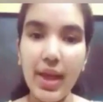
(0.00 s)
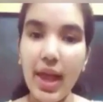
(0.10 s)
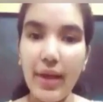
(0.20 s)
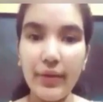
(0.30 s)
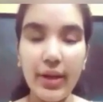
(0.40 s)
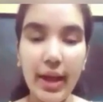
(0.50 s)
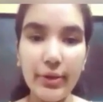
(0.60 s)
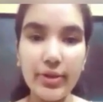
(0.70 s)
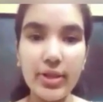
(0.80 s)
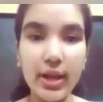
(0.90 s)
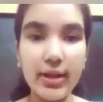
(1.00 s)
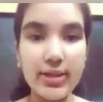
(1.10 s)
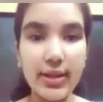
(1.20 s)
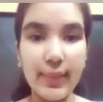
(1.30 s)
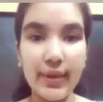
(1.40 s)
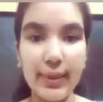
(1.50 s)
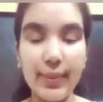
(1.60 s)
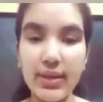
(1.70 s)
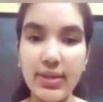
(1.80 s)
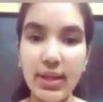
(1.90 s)
I would like to start the assembly
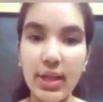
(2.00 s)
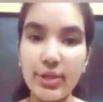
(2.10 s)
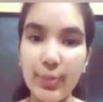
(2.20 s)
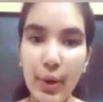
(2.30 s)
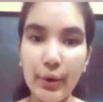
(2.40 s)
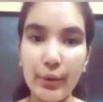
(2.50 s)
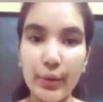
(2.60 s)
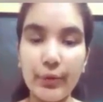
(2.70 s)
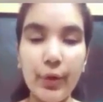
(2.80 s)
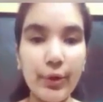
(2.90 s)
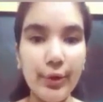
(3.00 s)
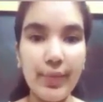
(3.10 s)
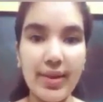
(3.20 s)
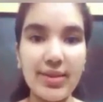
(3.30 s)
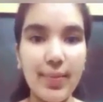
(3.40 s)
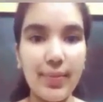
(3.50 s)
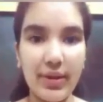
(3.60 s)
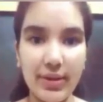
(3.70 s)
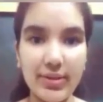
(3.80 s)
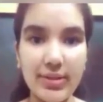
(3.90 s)
by saying a small quote followed by some
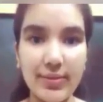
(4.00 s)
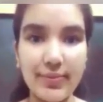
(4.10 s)
prayers.